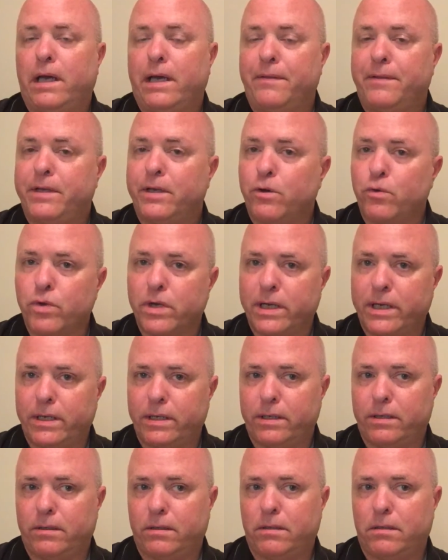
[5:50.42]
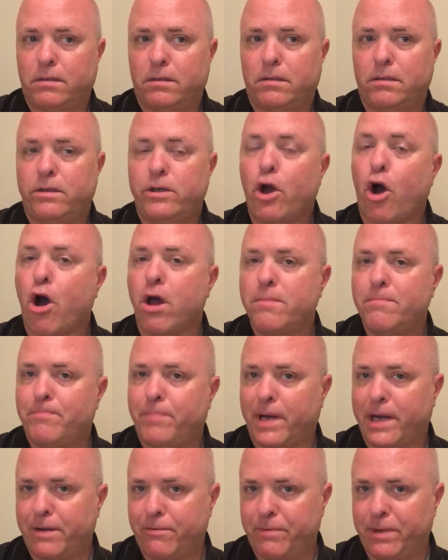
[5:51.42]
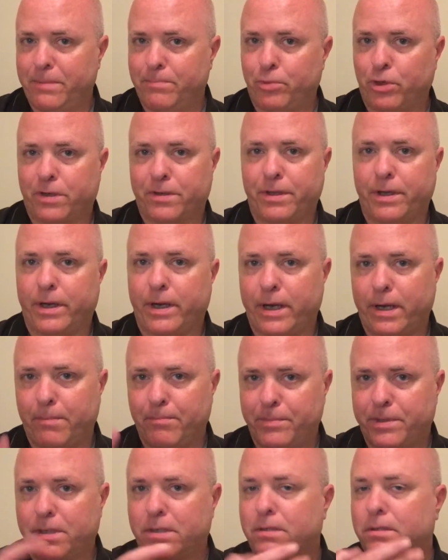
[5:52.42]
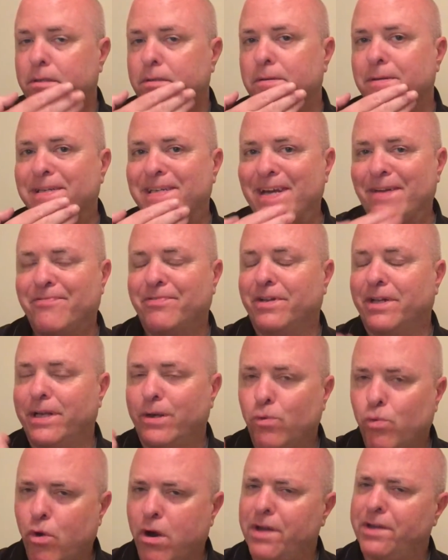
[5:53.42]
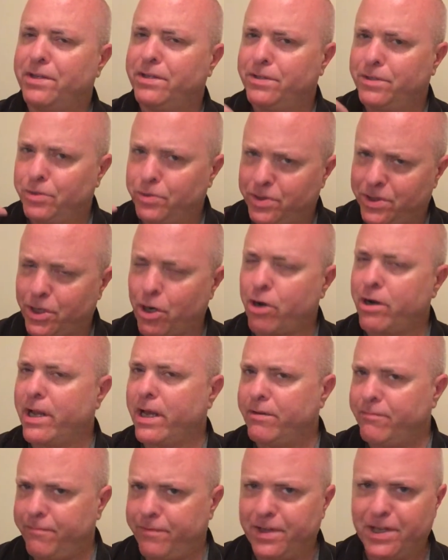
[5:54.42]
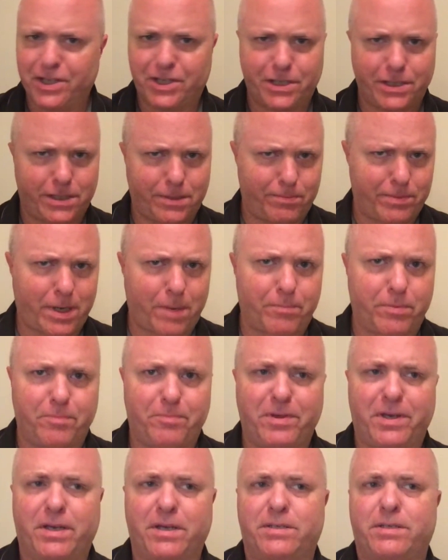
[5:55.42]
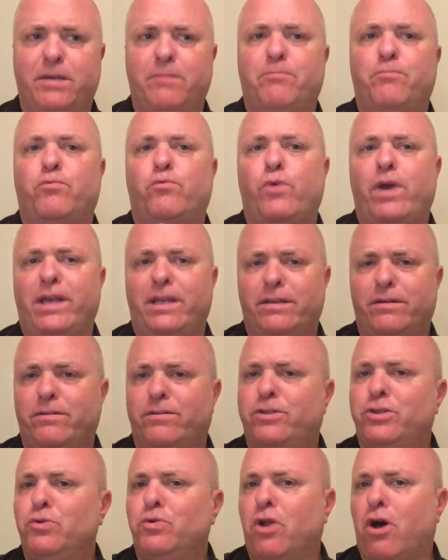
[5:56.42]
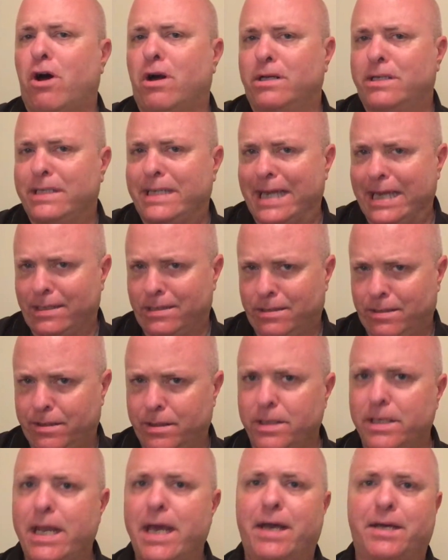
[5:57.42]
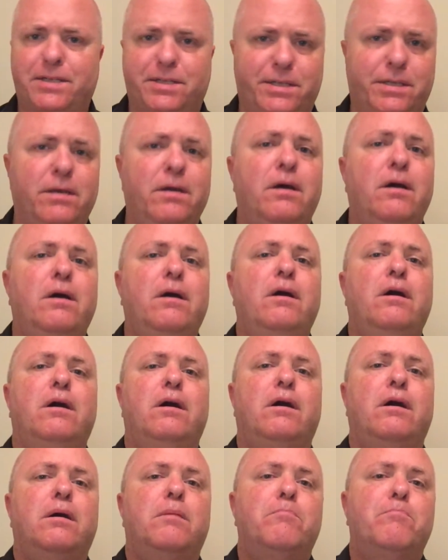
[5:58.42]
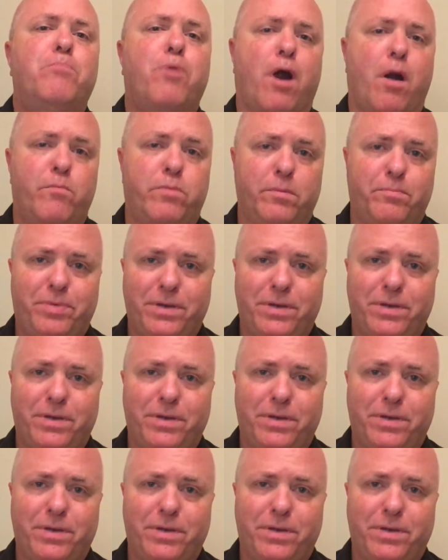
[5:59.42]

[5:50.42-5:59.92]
And the only non-buddy read book that I am definitely want to start and finish in September, because I've waited too long to get to the next Barbara